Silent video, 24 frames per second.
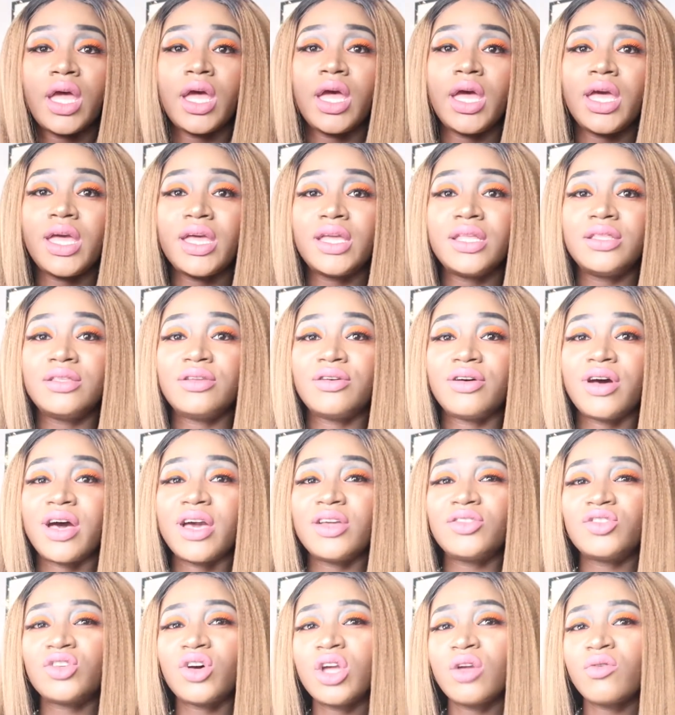And I
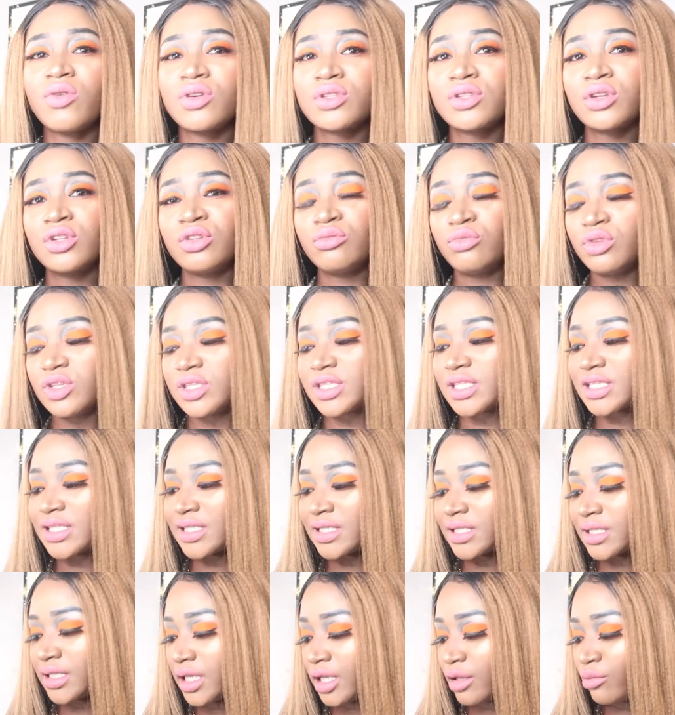thought it was gonna be
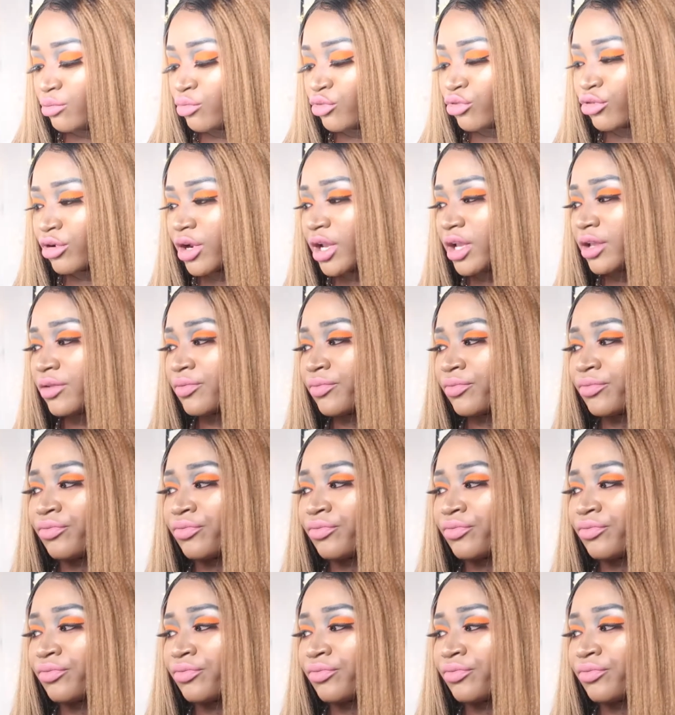slippery,